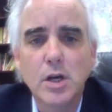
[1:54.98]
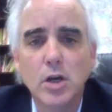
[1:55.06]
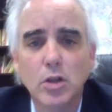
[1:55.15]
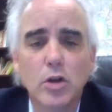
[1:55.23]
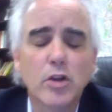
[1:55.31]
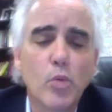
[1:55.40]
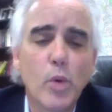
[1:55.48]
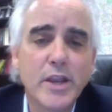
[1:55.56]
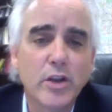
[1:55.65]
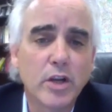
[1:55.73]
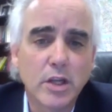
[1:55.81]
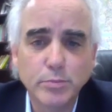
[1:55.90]
Along the way,
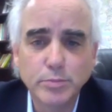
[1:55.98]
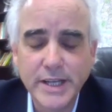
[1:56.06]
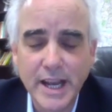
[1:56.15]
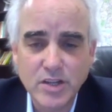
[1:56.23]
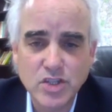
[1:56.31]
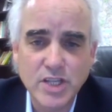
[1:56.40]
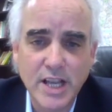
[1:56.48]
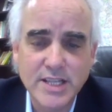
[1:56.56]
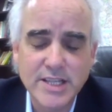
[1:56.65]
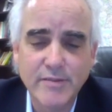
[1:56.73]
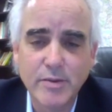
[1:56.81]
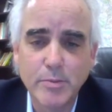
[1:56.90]
you're going to complete
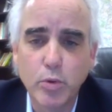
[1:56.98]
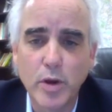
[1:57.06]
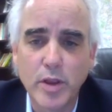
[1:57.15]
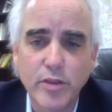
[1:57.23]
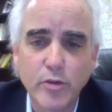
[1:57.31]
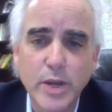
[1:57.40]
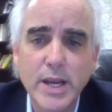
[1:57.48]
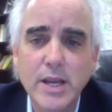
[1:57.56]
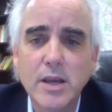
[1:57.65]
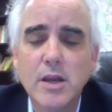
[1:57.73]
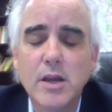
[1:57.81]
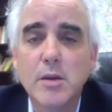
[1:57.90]
exercise 7.3,
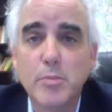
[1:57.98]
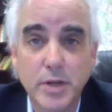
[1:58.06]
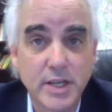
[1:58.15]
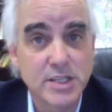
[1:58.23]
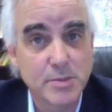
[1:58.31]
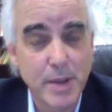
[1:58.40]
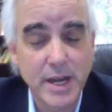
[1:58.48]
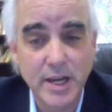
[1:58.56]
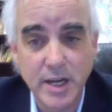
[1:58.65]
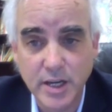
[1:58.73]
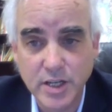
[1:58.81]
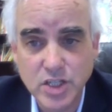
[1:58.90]
participate
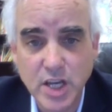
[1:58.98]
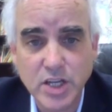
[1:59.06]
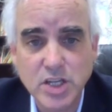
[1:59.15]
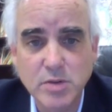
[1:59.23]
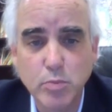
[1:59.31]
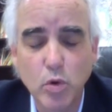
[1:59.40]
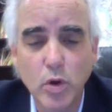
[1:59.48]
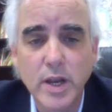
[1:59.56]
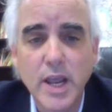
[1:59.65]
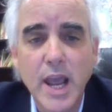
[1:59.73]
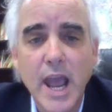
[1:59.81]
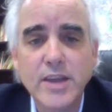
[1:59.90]
in a discussion board, and
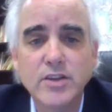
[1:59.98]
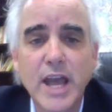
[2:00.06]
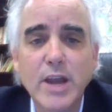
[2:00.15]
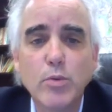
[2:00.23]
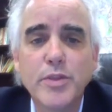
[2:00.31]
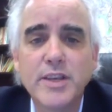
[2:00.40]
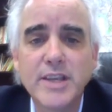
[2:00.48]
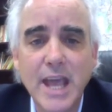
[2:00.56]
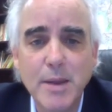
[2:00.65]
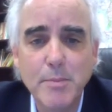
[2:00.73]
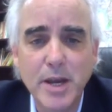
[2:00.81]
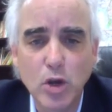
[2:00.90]
you'll end with a
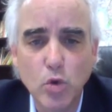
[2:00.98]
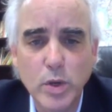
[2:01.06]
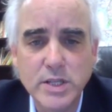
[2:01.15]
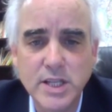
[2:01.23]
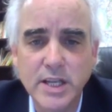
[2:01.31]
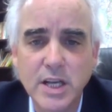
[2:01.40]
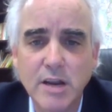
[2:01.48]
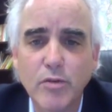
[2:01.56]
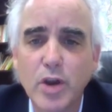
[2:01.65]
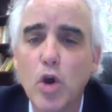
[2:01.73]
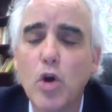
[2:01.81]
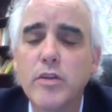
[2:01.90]
10-minute Quizlet
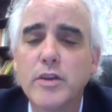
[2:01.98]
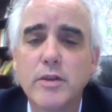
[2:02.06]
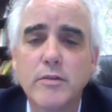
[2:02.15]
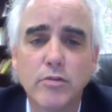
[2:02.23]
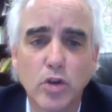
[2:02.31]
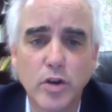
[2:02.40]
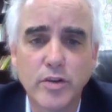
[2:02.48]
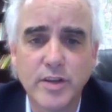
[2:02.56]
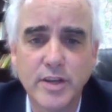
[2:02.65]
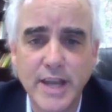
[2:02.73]
covering all that you've learned to